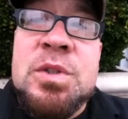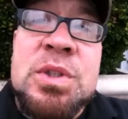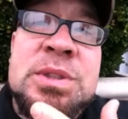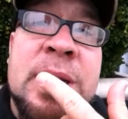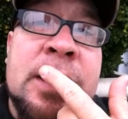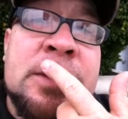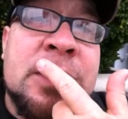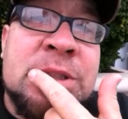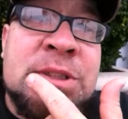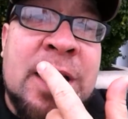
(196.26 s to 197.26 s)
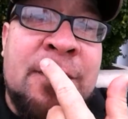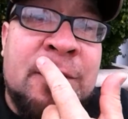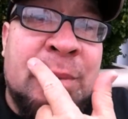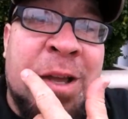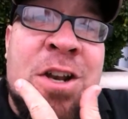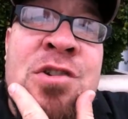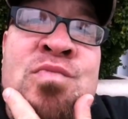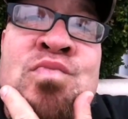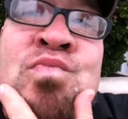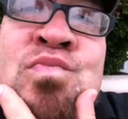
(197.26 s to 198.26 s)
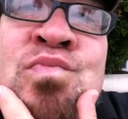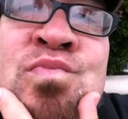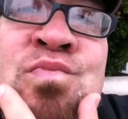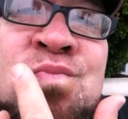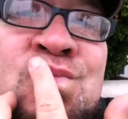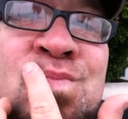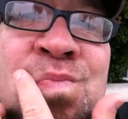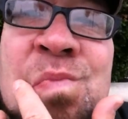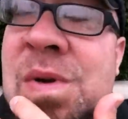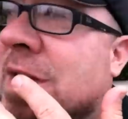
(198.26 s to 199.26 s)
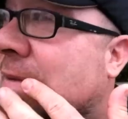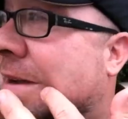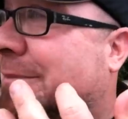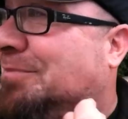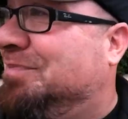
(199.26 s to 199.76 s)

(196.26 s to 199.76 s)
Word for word: Looks like I should have shaved better. Anyway,